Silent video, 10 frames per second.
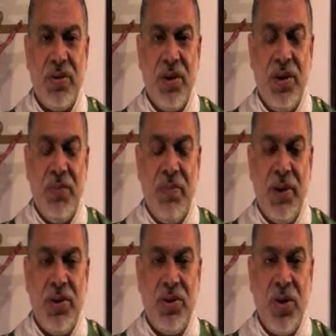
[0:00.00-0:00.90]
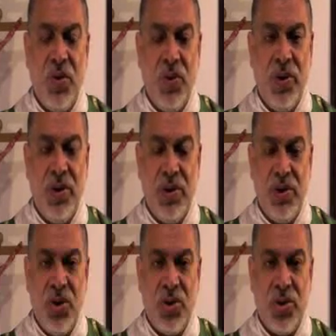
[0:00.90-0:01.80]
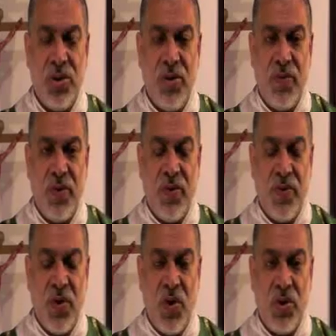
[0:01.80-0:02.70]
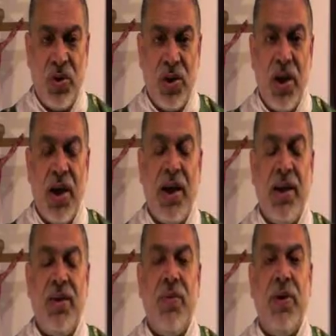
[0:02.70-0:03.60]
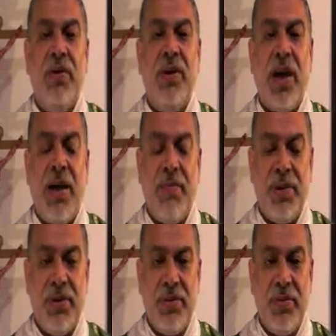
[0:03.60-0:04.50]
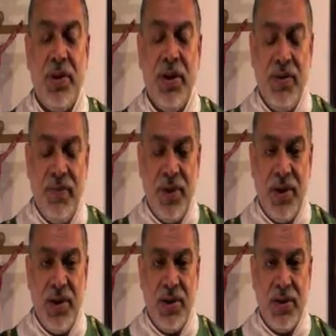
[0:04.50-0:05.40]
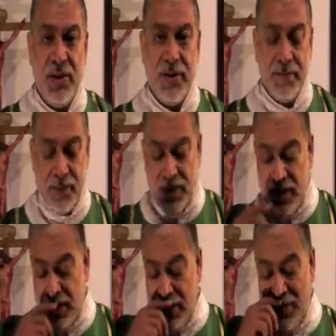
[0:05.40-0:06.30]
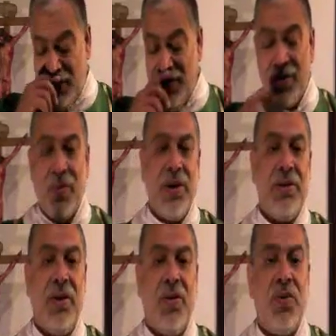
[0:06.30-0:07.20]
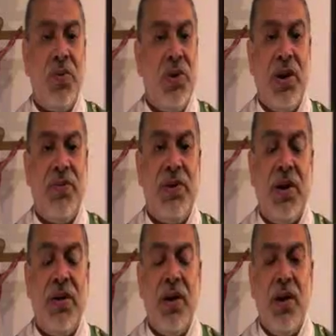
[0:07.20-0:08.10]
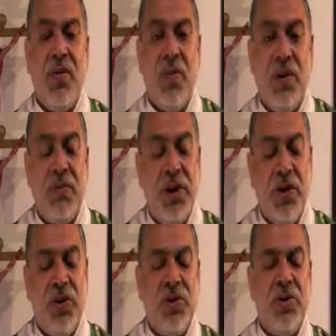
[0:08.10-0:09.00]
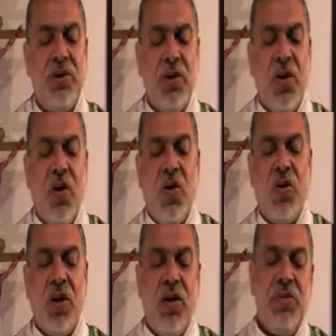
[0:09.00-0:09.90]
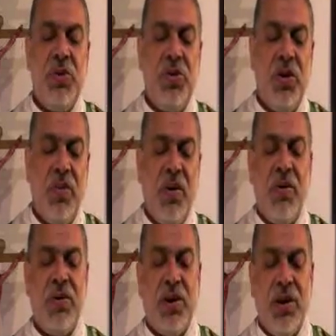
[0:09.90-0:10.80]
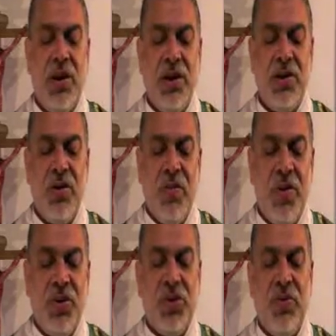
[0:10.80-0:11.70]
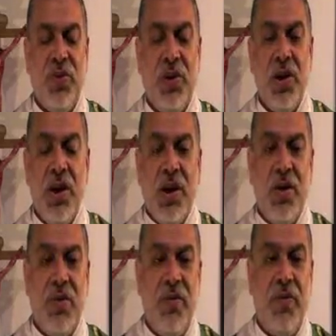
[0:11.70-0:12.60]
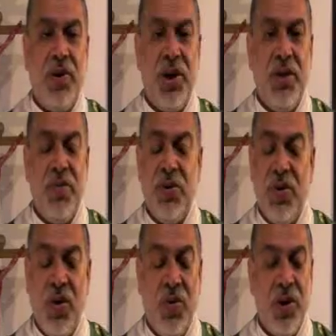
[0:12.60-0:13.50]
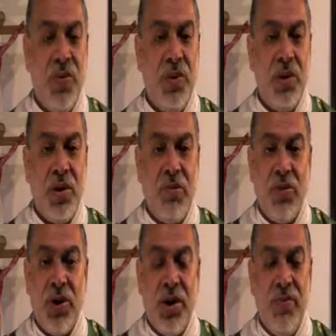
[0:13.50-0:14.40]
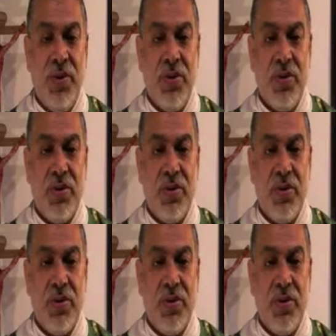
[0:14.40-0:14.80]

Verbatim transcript: It depends solely in the justice of, of God, and it will happen, believe me. Otherwise, the Lord would have said, But because God loves you so much and He is so merciful, He will forgive you. No, He will not forgive you.